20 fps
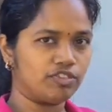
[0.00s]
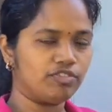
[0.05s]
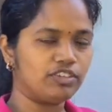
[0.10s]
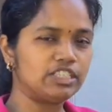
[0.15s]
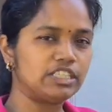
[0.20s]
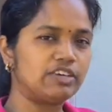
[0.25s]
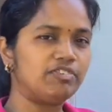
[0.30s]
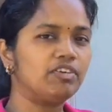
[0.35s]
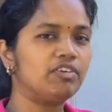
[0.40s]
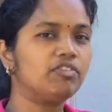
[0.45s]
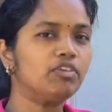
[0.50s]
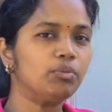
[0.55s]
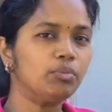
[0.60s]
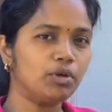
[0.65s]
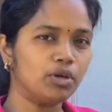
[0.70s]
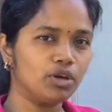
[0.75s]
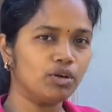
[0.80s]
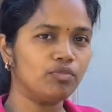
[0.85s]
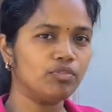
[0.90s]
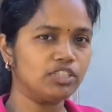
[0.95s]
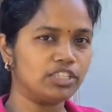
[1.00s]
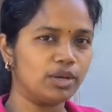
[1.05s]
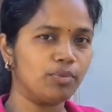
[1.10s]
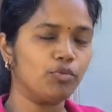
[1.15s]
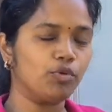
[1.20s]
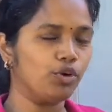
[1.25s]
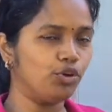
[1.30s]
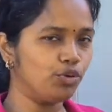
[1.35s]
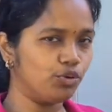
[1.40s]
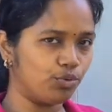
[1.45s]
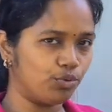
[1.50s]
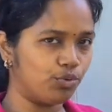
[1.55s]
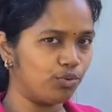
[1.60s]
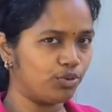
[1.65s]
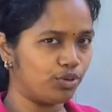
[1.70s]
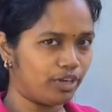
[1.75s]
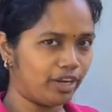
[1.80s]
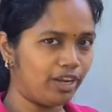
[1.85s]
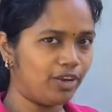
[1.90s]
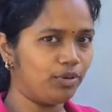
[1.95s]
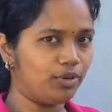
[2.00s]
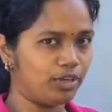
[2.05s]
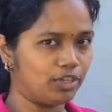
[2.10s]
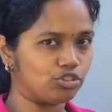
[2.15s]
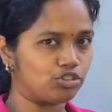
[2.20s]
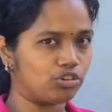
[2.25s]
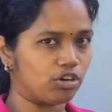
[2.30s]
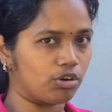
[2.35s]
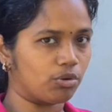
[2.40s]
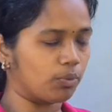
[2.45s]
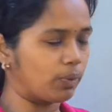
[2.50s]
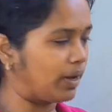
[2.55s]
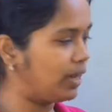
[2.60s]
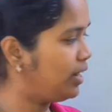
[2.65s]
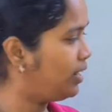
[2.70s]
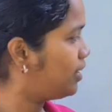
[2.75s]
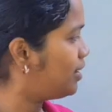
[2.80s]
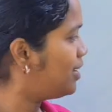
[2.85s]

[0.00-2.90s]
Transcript: which I am going to tell you in a short while,